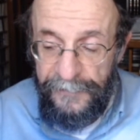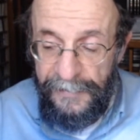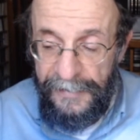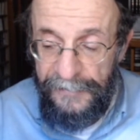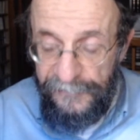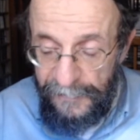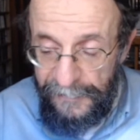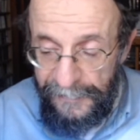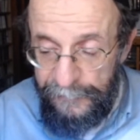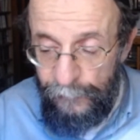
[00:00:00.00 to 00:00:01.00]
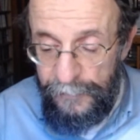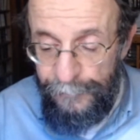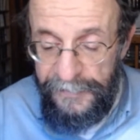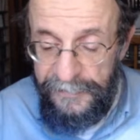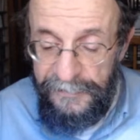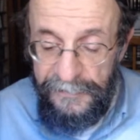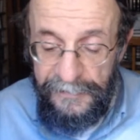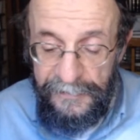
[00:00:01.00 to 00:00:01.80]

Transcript: as God would be